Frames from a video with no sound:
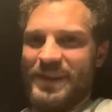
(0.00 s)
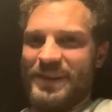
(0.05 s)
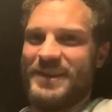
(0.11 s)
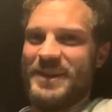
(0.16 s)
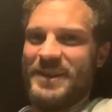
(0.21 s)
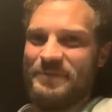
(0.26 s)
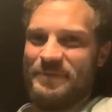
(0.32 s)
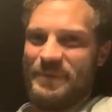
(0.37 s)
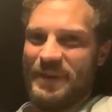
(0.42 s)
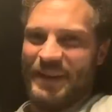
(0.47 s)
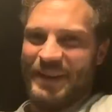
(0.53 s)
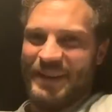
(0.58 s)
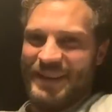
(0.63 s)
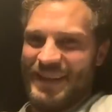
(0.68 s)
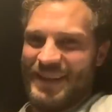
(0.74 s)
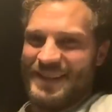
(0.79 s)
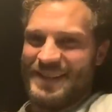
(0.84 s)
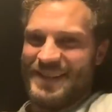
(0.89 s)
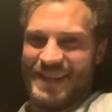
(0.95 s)
to, to build
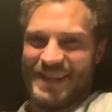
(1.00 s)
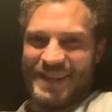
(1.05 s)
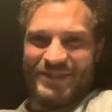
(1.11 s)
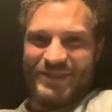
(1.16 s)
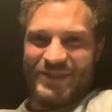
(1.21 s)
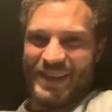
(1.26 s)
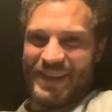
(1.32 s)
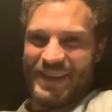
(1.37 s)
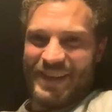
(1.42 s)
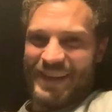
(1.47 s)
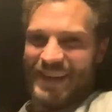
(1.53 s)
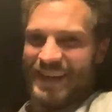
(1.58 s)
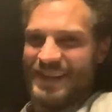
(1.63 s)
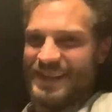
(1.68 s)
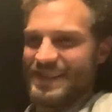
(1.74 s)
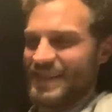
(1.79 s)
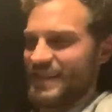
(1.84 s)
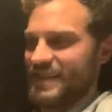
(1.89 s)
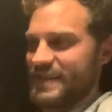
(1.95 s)
these things for the
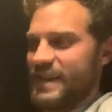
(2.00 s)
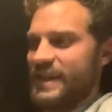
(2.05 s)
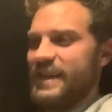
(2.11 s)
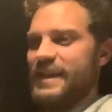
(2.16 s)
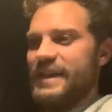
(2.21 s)
kids because